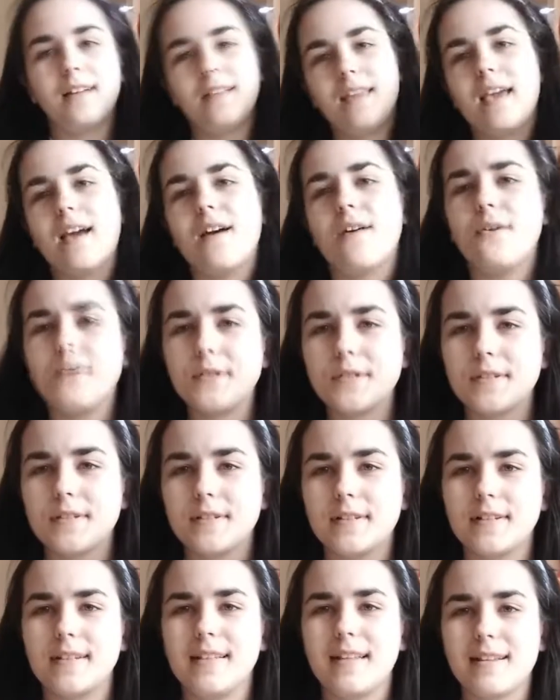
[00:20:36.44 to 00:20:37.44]
Yeah, also
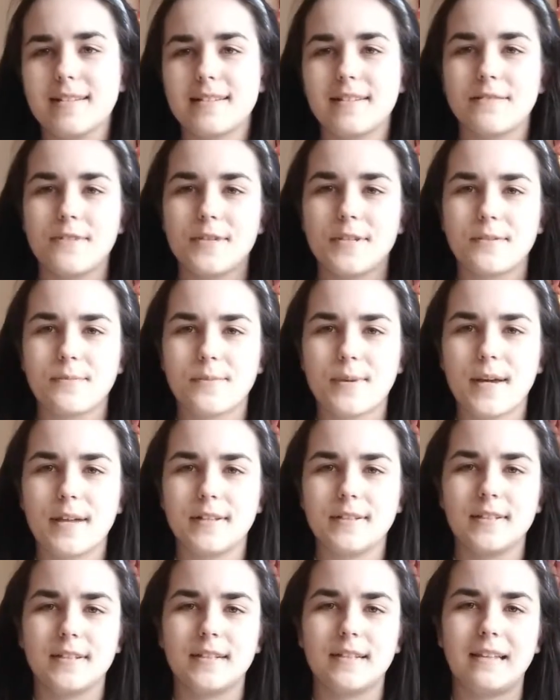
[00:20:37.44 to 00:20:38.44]
another reason why I
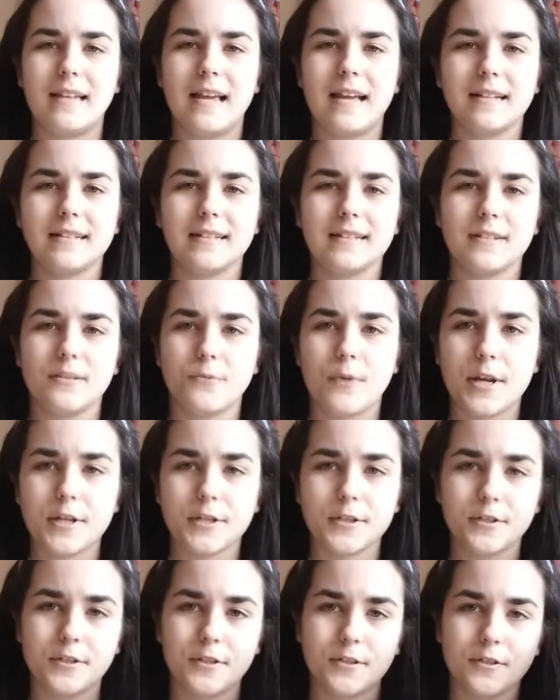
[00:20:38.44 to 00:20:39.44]
didn't like the
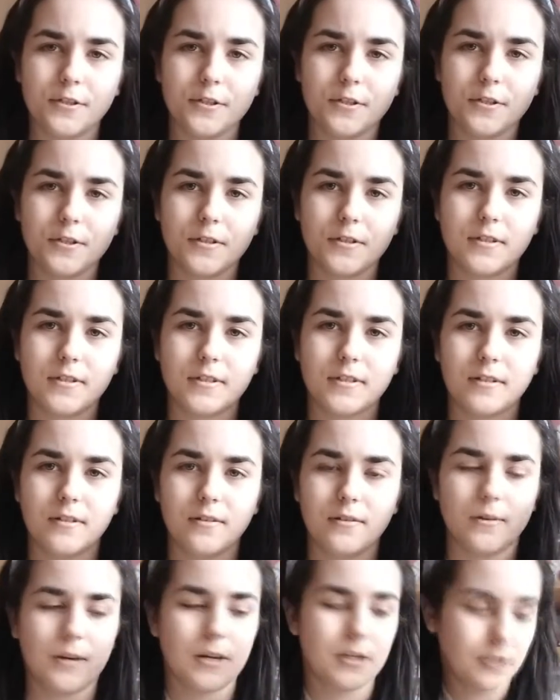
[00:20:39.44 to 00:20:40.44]
Russian editions,
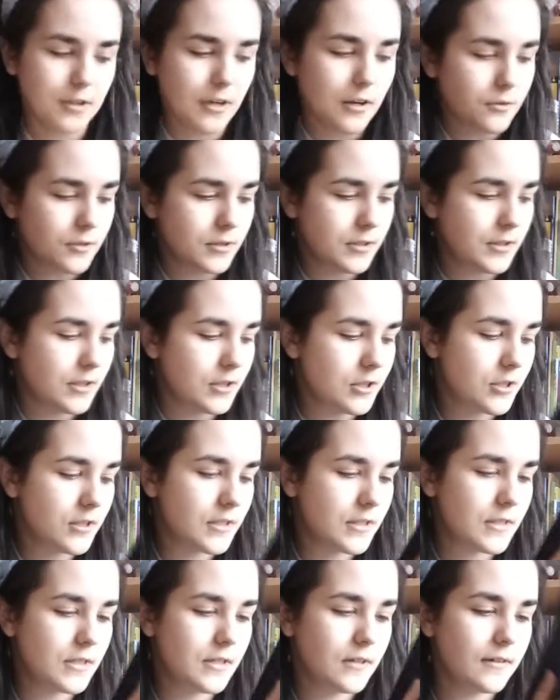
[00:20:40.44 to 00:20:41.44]
Russian house
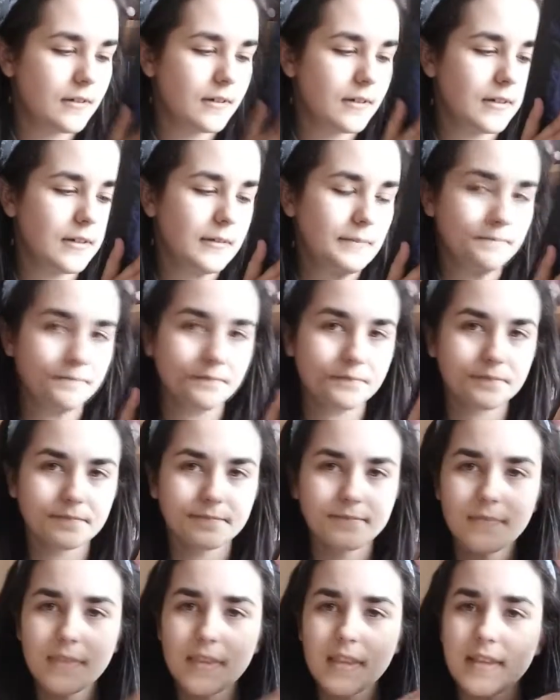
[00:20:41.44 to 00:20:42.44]
editions,
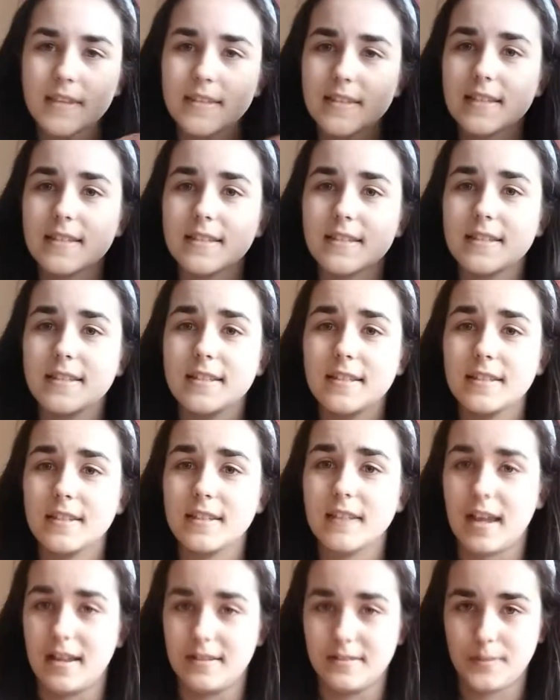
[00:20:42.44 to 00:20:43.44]
is that they
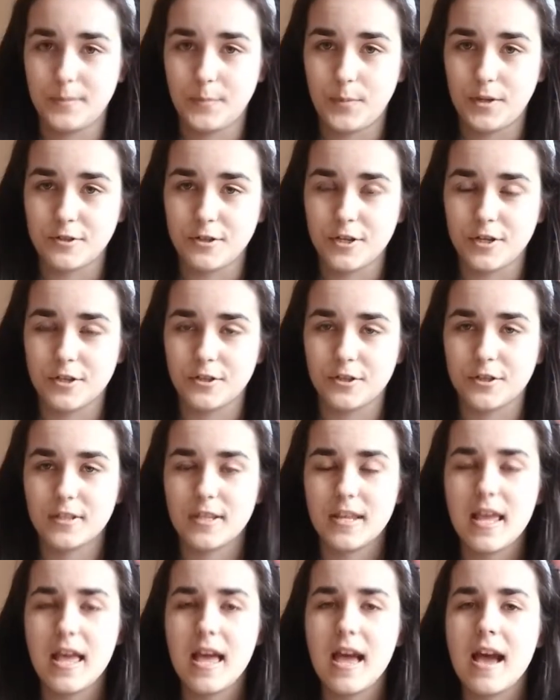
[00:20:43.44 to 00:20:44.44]
didn't have spread edges.
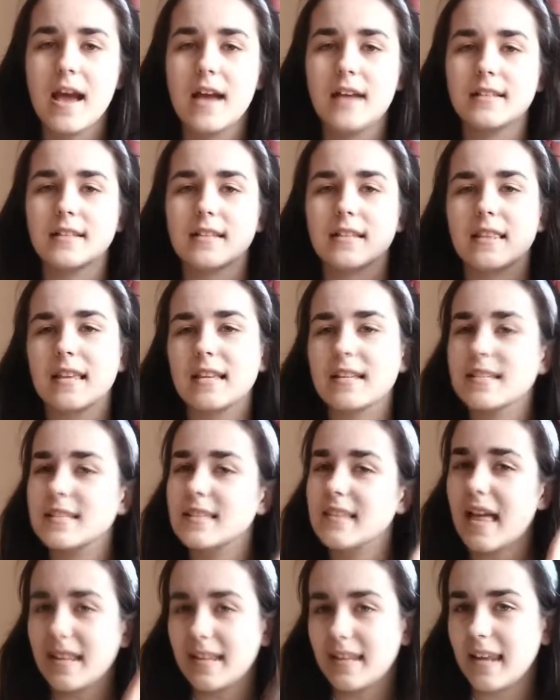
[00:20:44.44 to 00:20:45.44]
So like
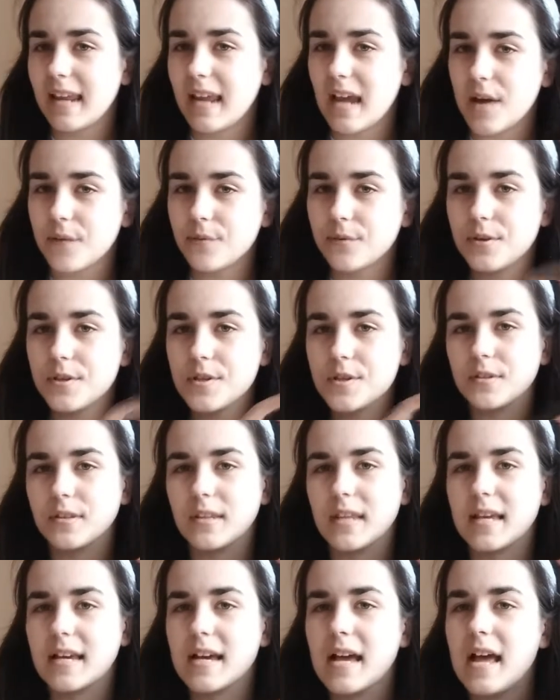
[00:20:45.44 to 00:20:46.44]
slightly covered, so
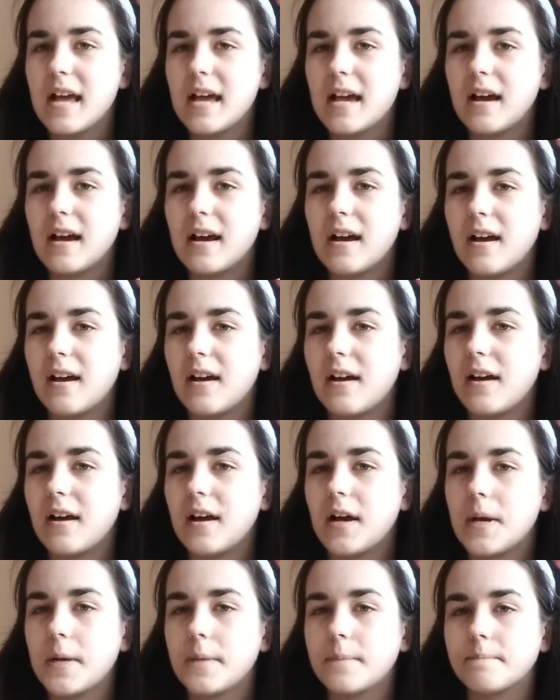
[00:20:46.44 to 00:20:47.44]
like
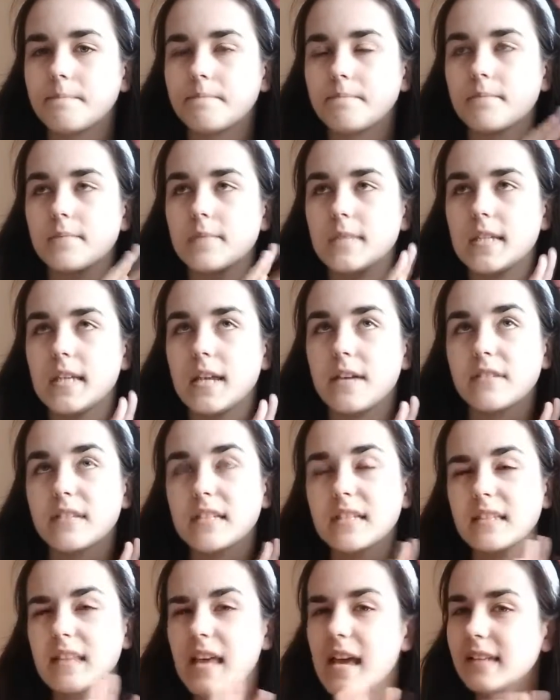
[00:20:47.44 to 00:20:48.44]
they have
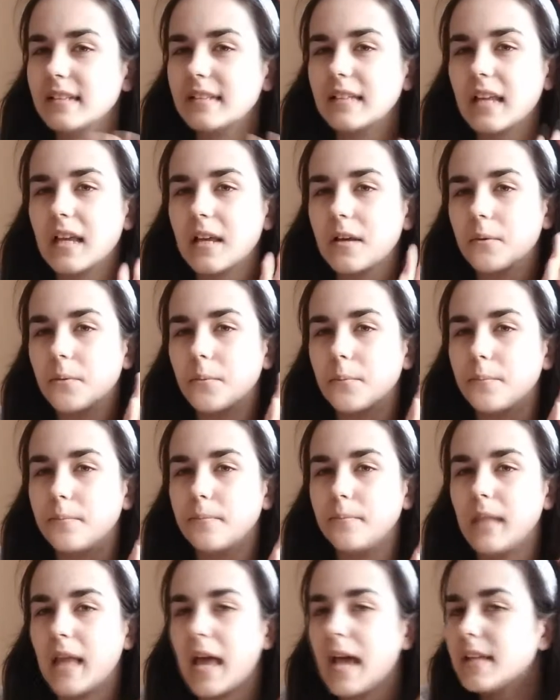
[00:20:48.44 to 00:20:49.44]
slight like
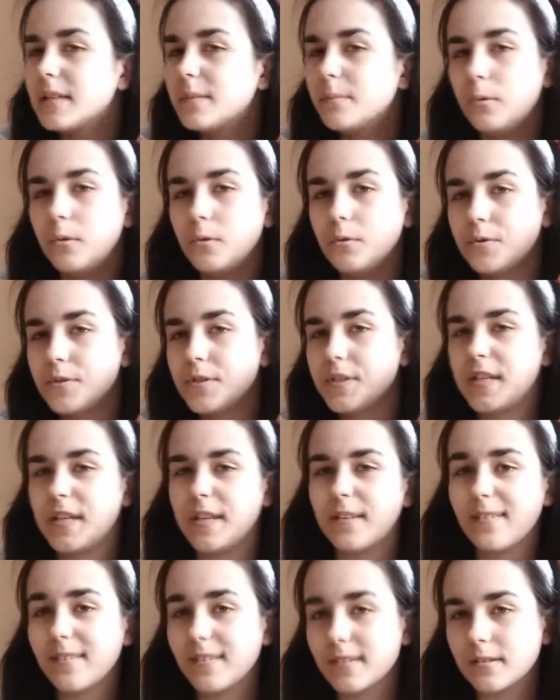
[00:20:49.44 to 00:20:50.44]
light blue
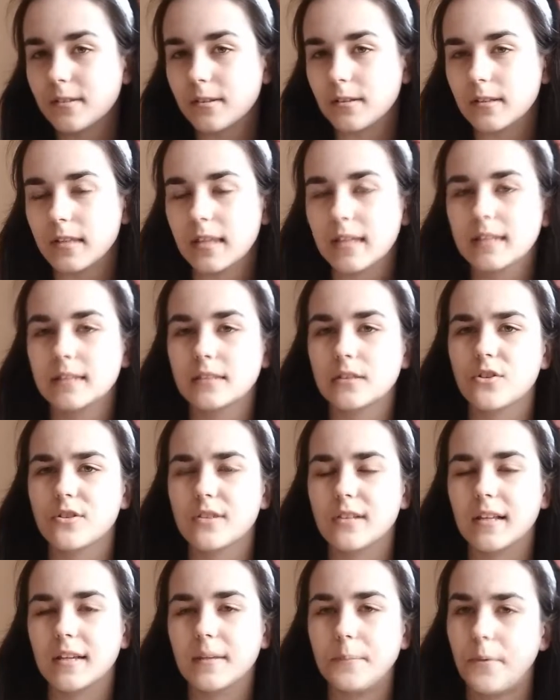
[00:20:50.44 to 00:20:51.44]
tint, so like not
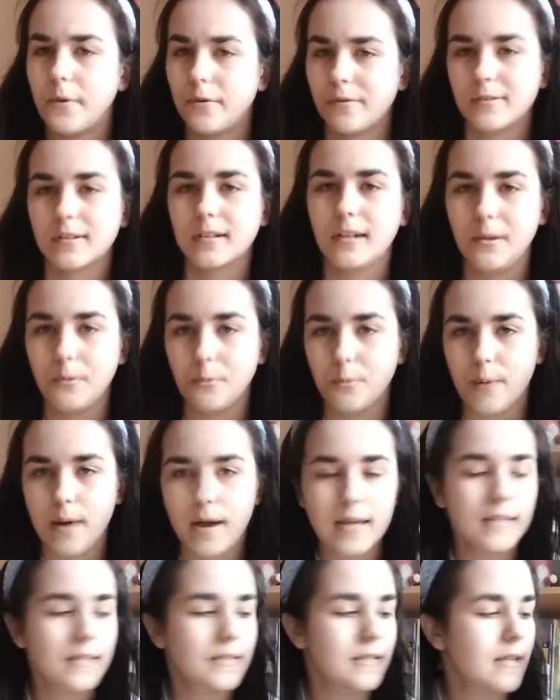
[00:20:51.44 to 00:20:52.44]
like perfectly
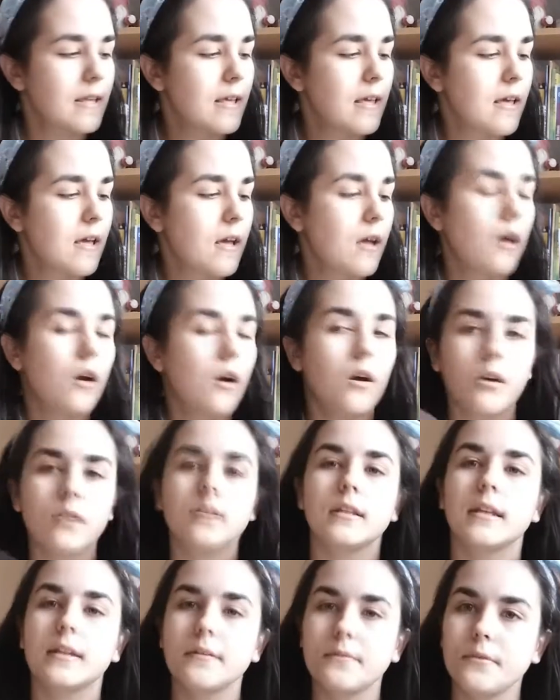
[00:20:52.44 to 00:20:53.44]
white, or
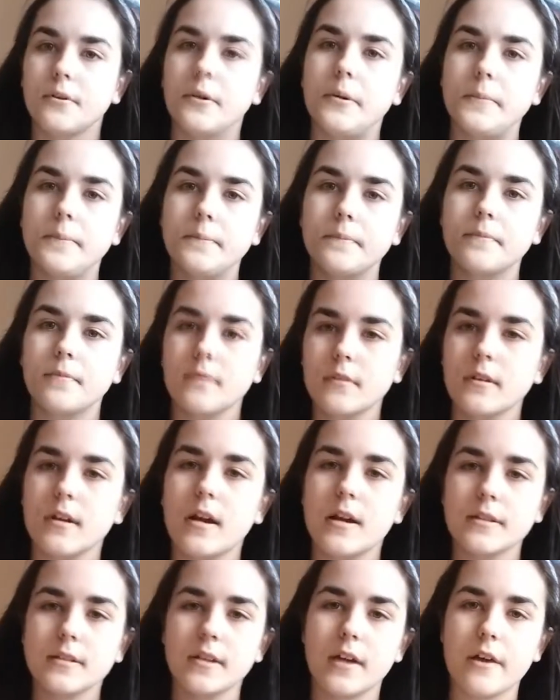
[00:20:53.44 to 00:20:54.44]
like for
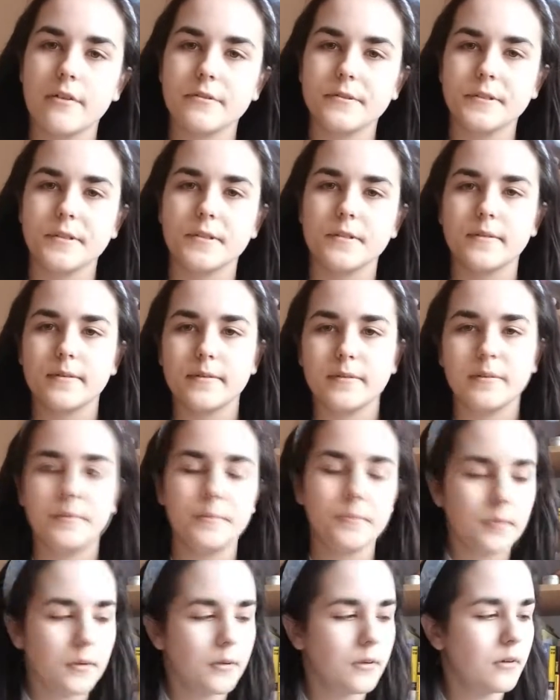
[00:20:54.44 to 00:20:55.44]
other houses,
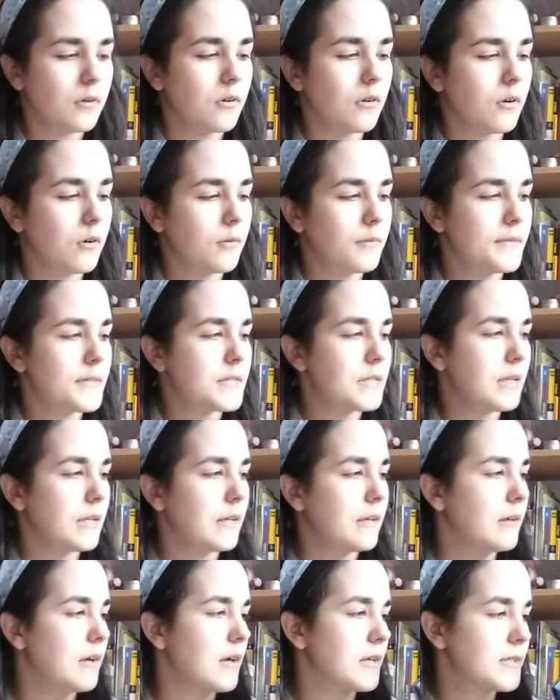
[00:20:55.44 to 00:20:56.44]

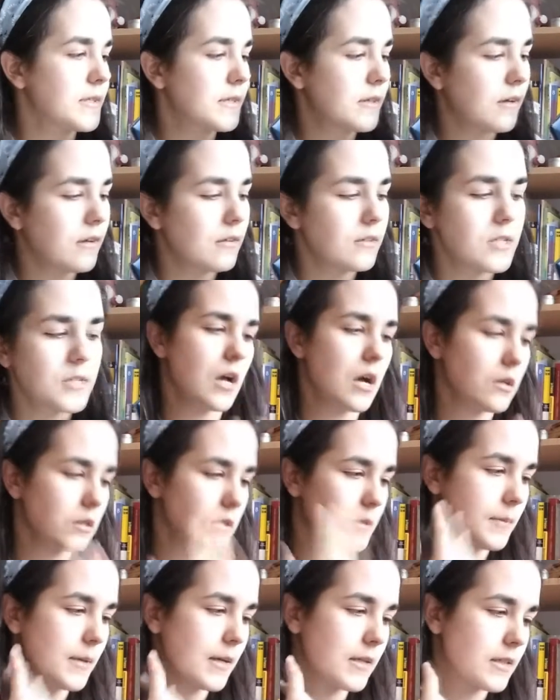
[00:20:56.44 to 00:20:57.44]
obviously other colors
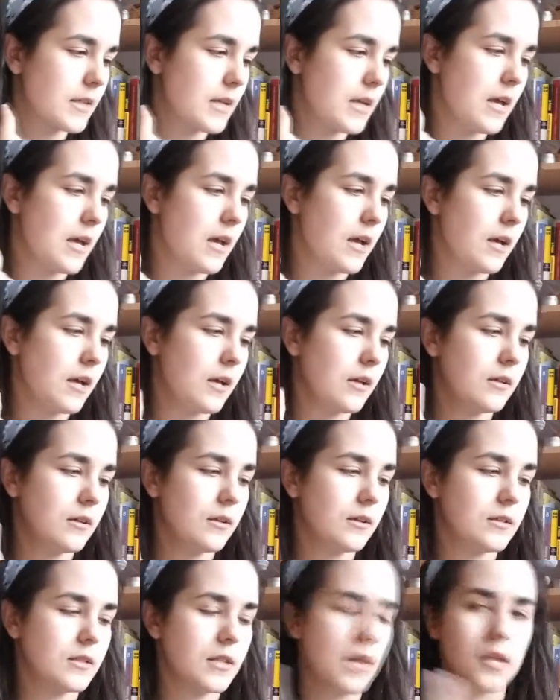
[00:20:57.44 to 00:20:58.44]
house, but
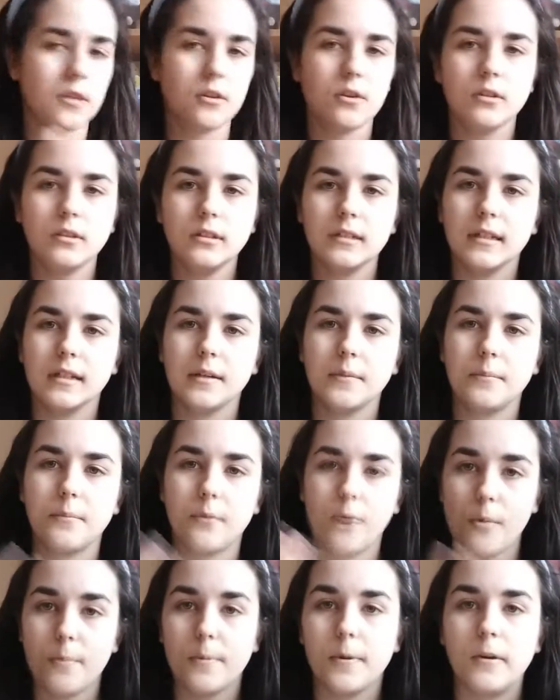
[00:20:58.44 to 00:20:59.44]
they're not like
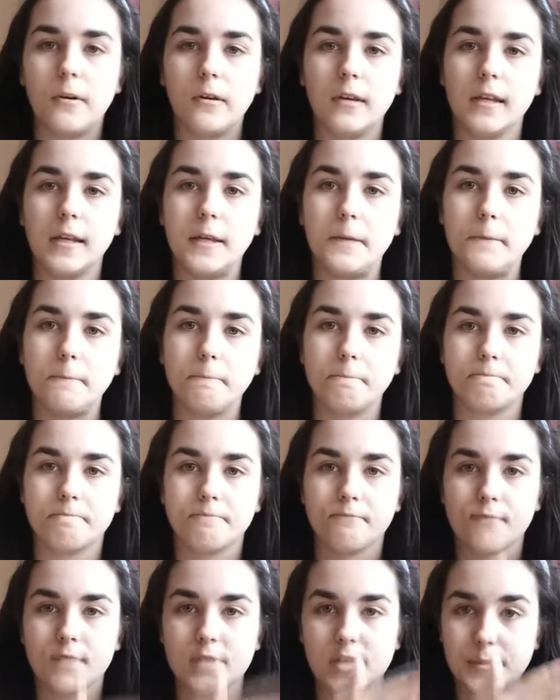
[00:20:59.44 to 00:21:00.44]
properly
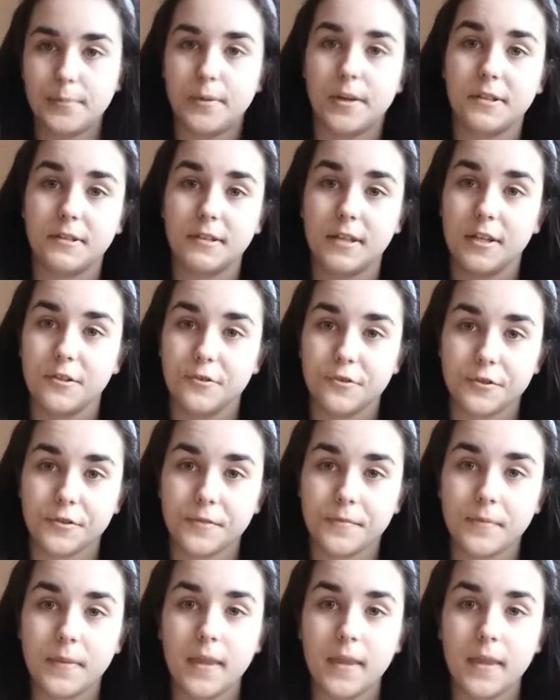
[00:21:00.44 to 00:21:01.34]
spread edged.